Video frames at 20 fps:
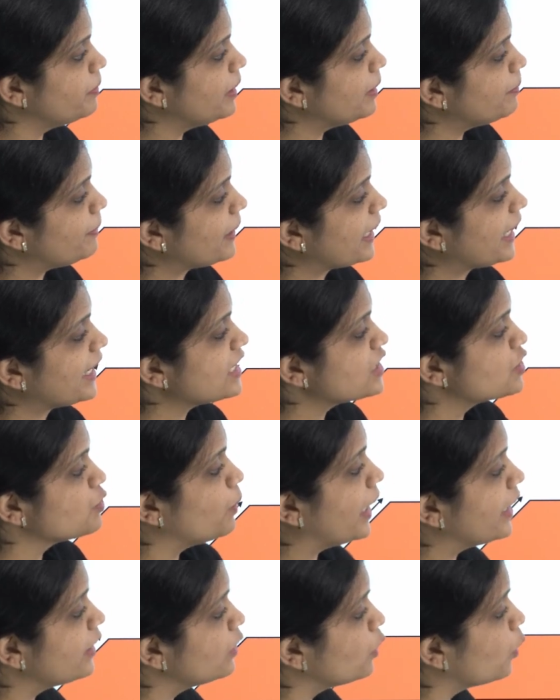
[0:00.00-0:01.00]
be placed
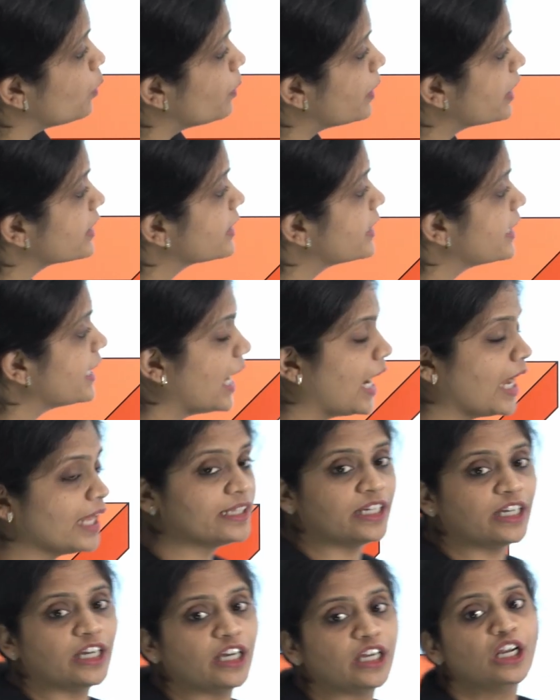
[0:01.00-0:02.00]
one over the
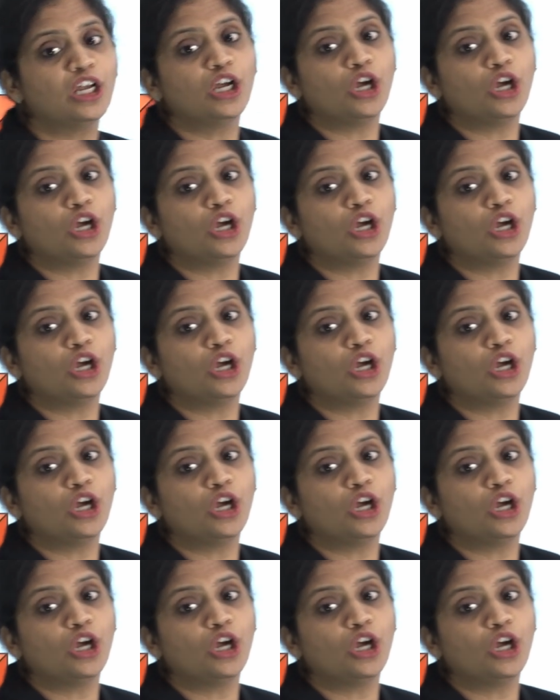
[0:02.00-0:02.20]
other